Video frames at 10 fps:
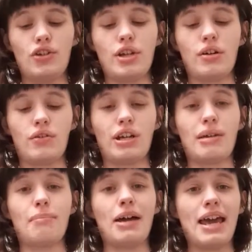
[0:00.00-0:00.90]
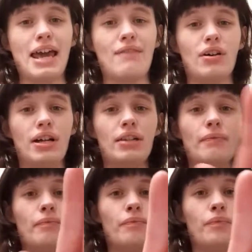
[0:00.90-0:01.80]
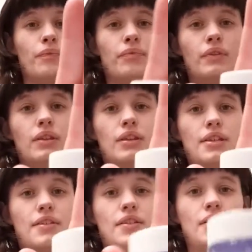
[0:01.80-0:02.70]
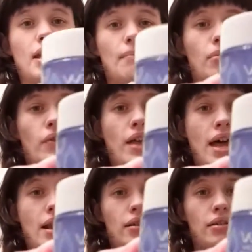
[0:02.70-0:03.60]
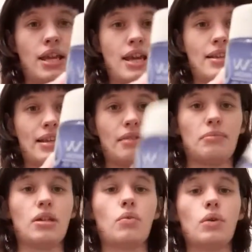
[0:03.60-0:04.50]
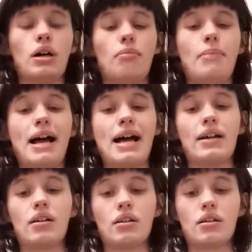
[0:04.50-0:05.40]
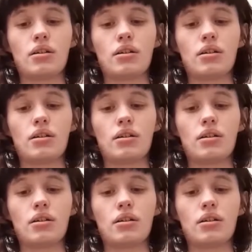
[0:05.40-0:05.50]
Gel Cream by Avon. This is the sample that they sent me a while back.